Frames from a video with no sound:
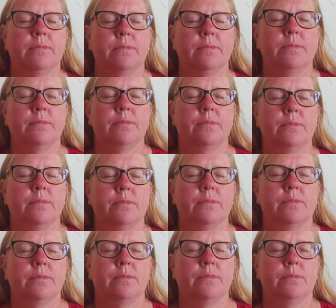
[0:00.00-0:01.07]

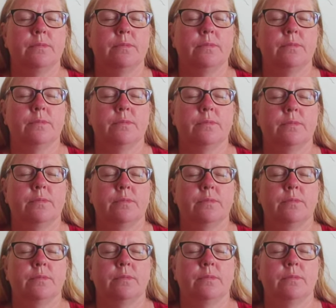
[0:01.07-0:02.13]

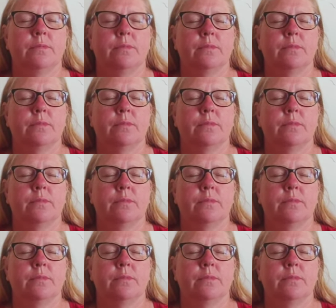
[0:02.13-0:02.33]
[no speech]